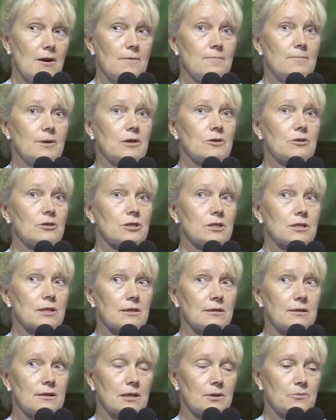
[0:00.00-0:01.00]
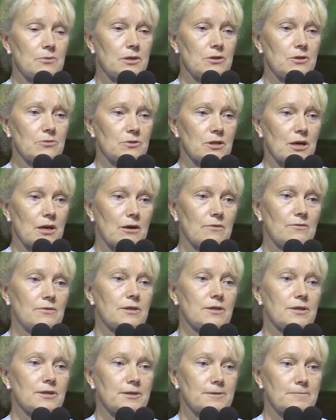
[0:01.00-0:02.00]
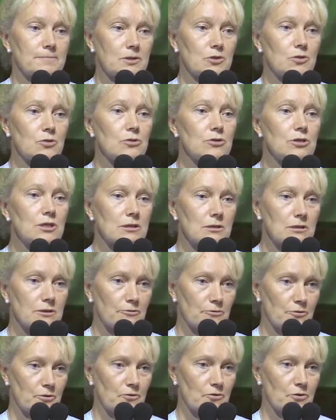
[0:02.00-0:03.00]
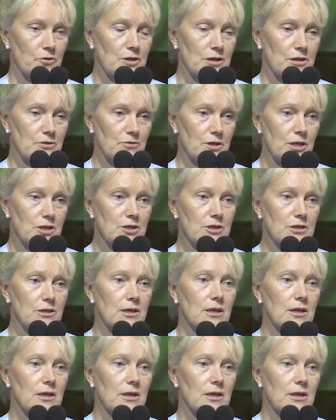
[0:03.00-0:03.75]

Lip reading: because I think we don't have tools enough for this region,